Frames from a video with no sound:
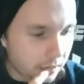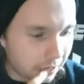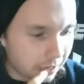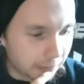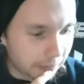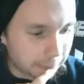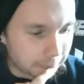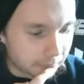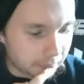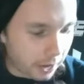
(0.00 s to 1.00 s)

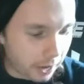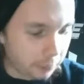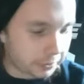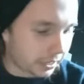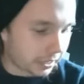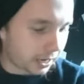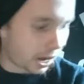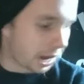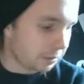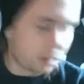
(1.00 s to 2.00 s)
I would
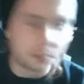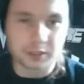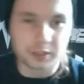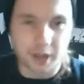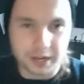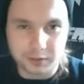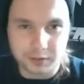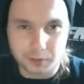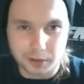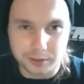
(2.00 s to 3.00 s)
I'm almost not even
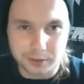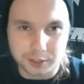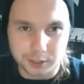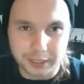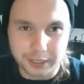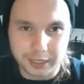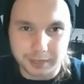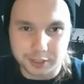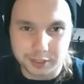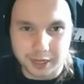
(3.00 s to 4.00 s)
the one who's doing it.
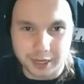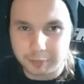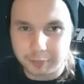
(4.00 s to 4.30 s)
I'm just kind of